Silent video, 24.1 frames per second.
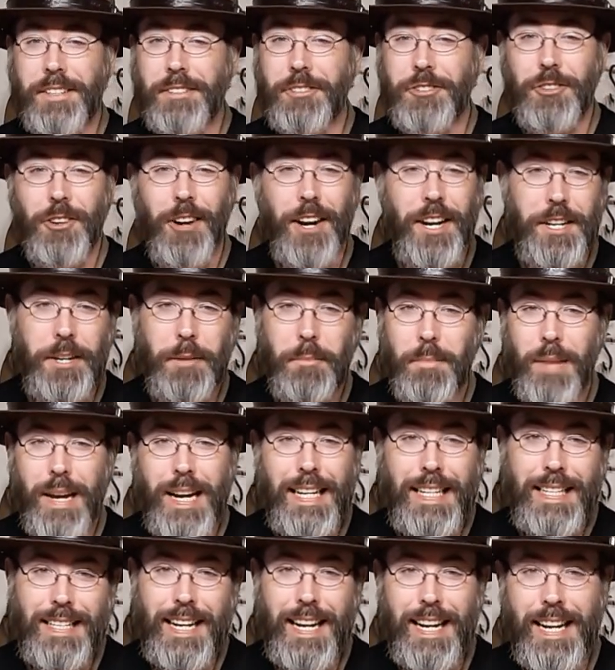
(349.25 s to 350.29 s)
trying to
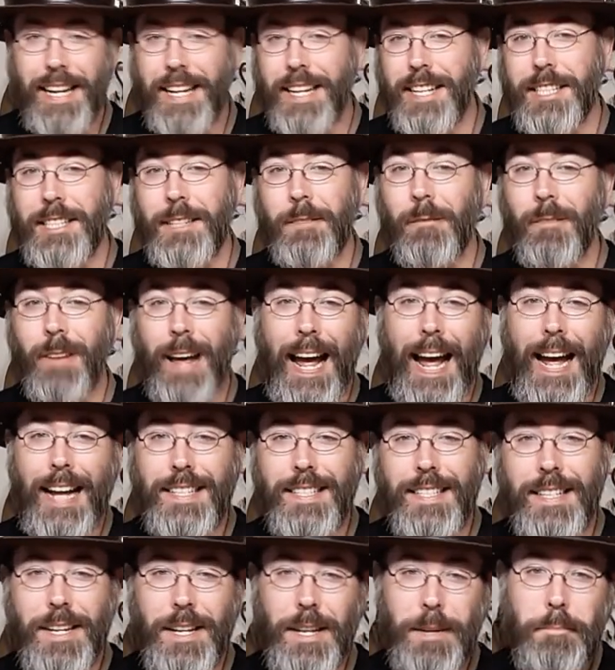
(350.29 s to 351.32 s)
maintain its
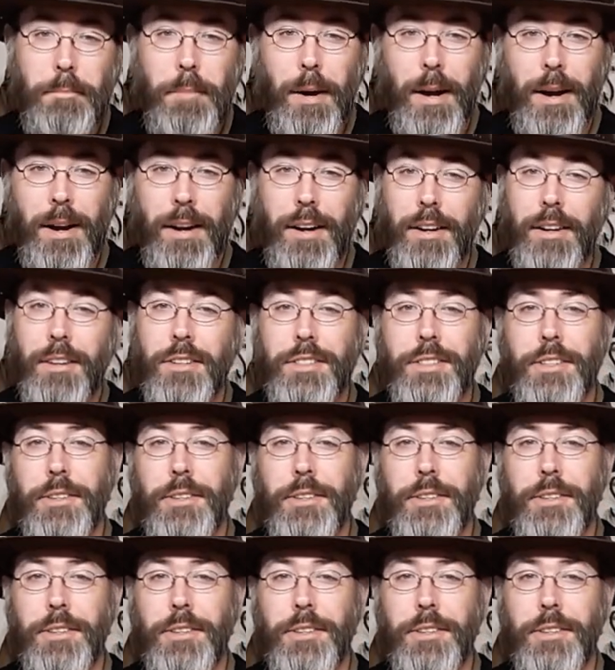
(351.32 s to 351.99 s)
vast empire.